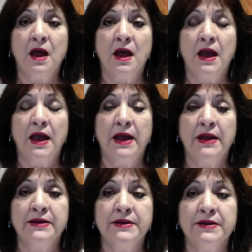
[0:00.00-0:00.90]

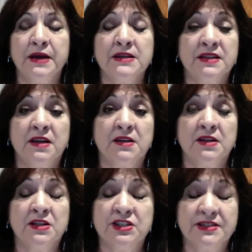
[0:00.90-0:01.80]
And I said,
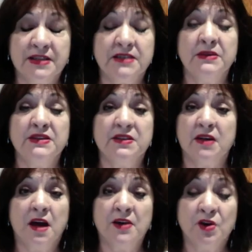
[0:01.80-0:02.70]
and she said to me,
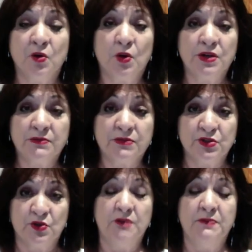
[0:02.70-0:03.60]
I don't want him to
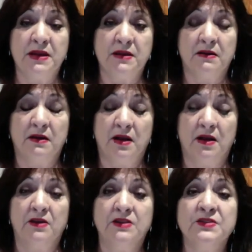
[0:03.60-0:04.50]
join me. And I
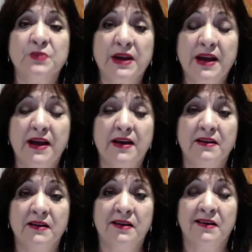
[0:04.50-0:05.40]
go, sweetheart,
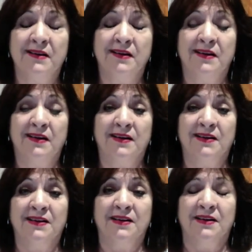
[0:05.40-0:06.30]

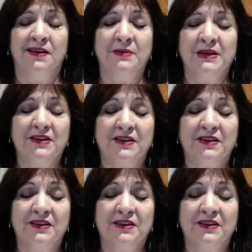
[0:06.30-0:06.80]
oh my God,